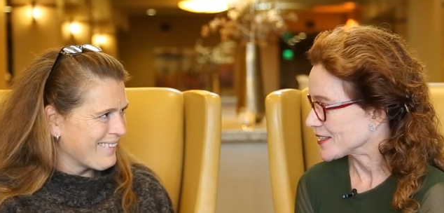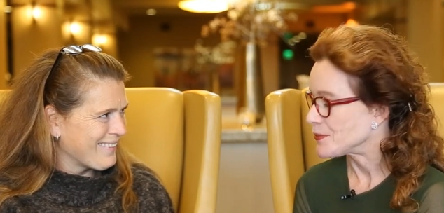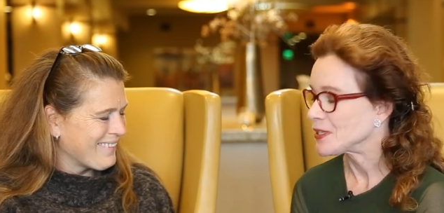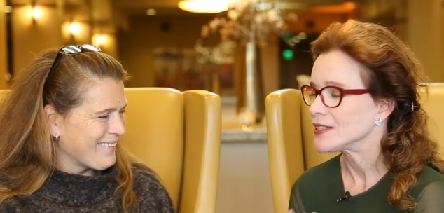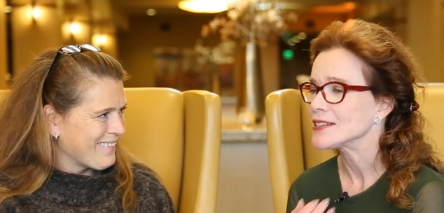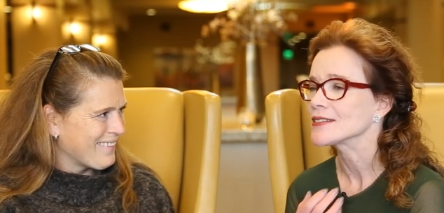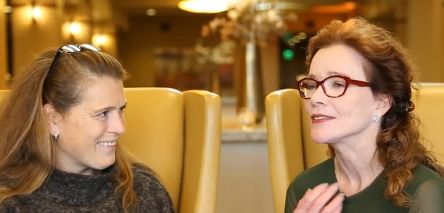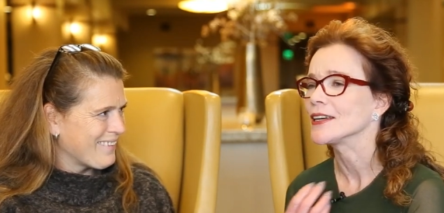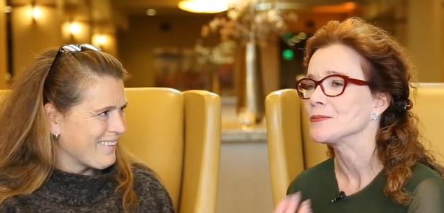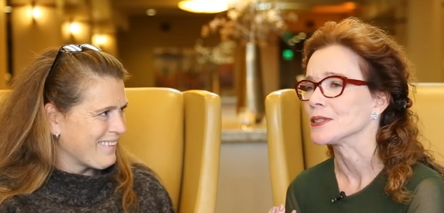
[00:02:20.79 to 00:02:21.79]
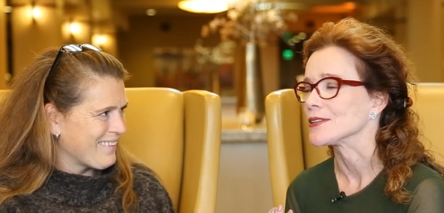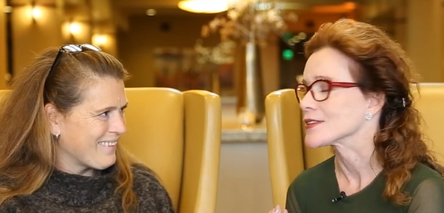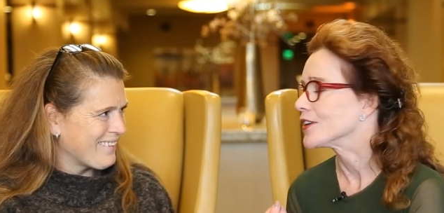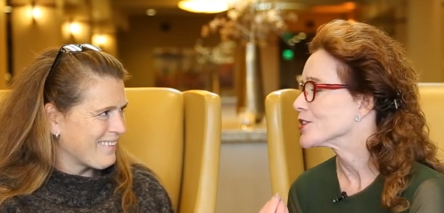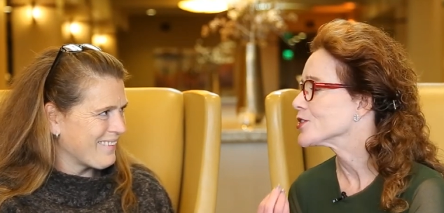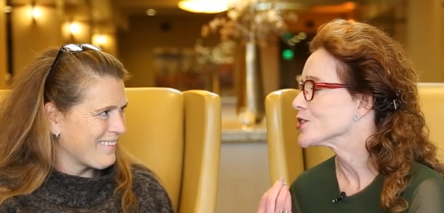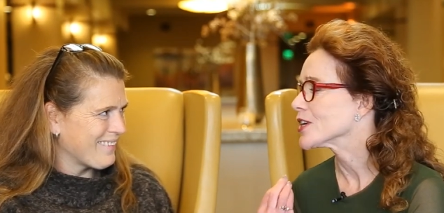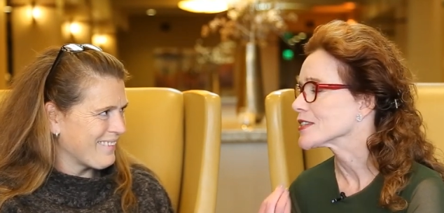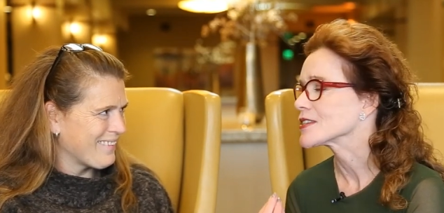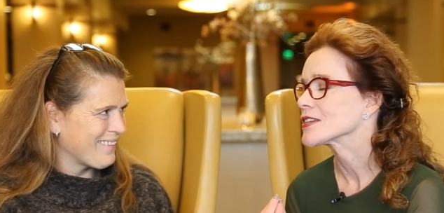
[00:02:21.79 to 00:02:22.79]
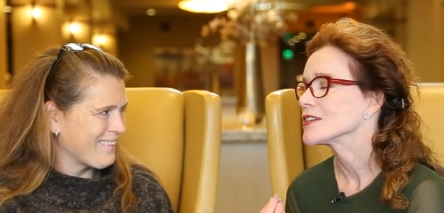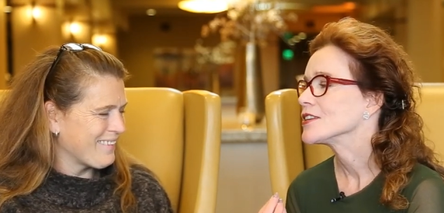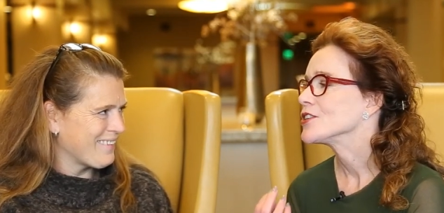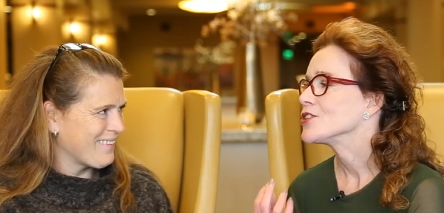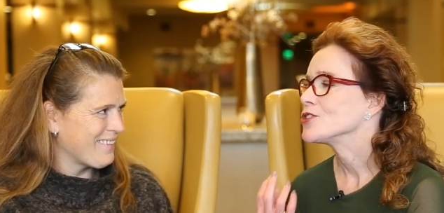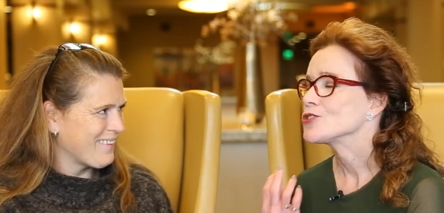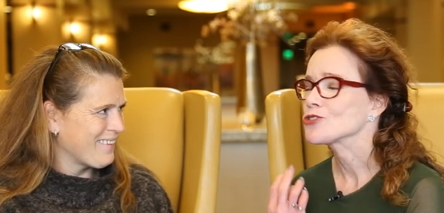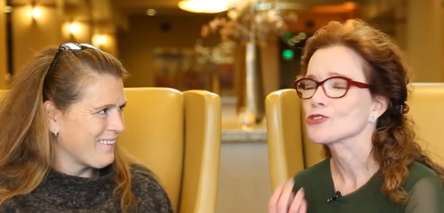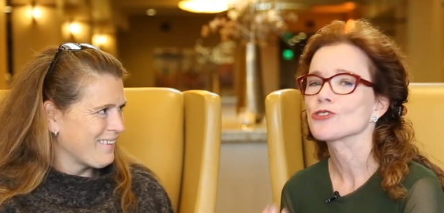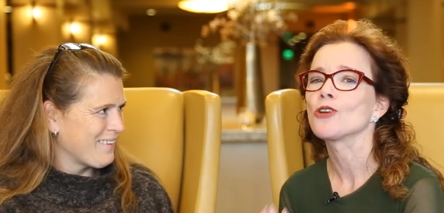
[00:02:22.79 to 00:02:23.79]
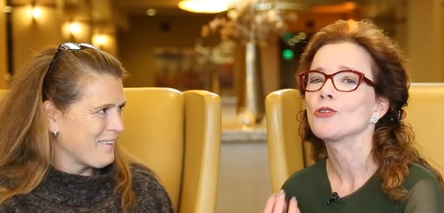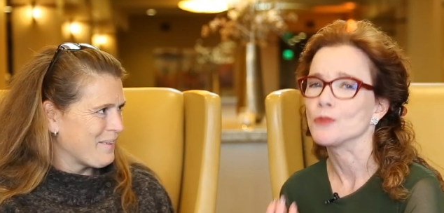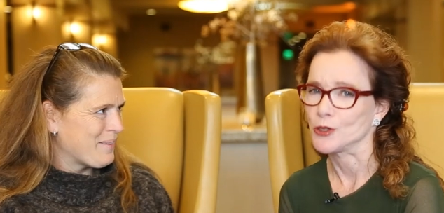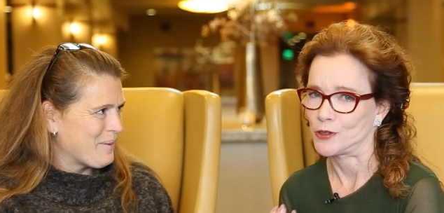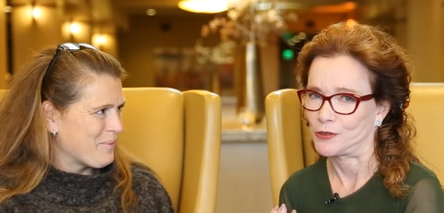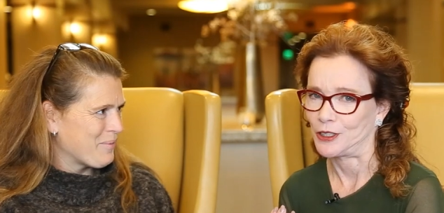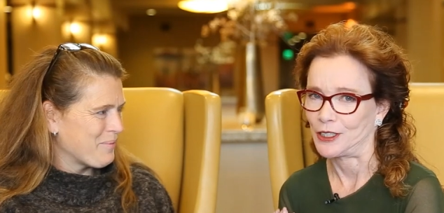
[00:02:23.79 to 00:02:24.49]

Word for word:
Speaker 1: I mean, these labels are just so beautiful.